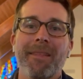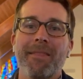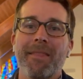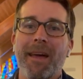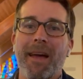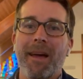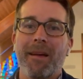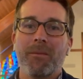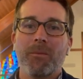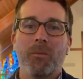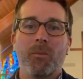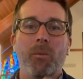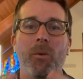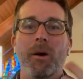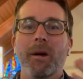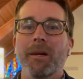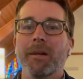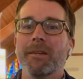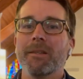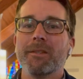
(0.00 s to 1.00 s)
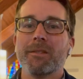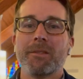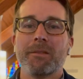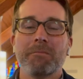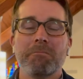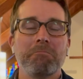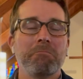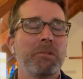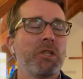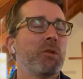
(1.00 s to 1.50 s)
that was
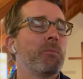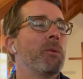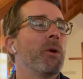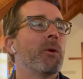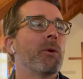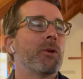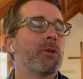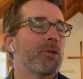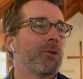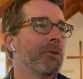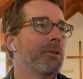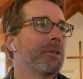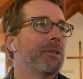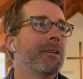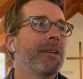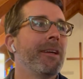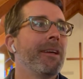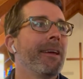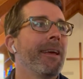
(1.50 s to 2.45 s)
spiritual